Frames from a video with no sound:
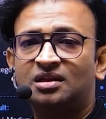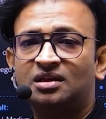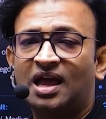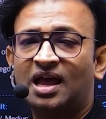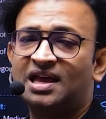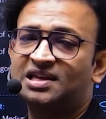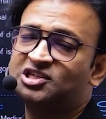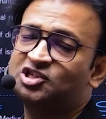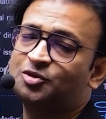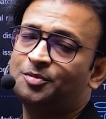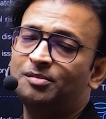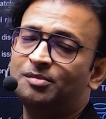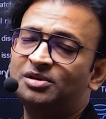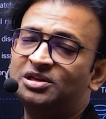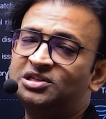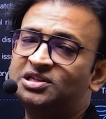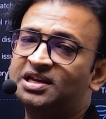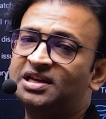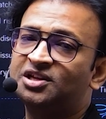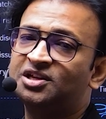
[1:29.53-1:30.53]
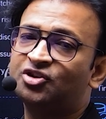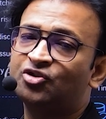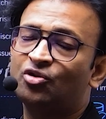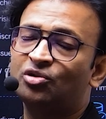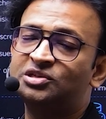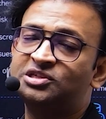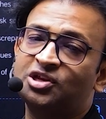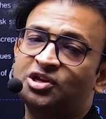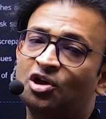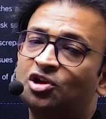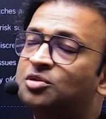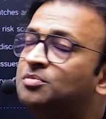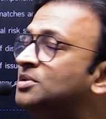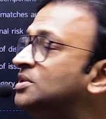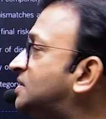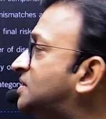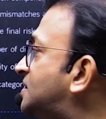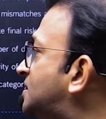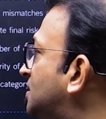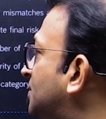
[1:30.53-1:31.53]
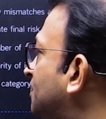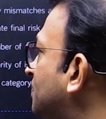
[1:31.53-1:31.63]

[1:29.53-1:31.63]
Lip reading: has to be maintained across documents,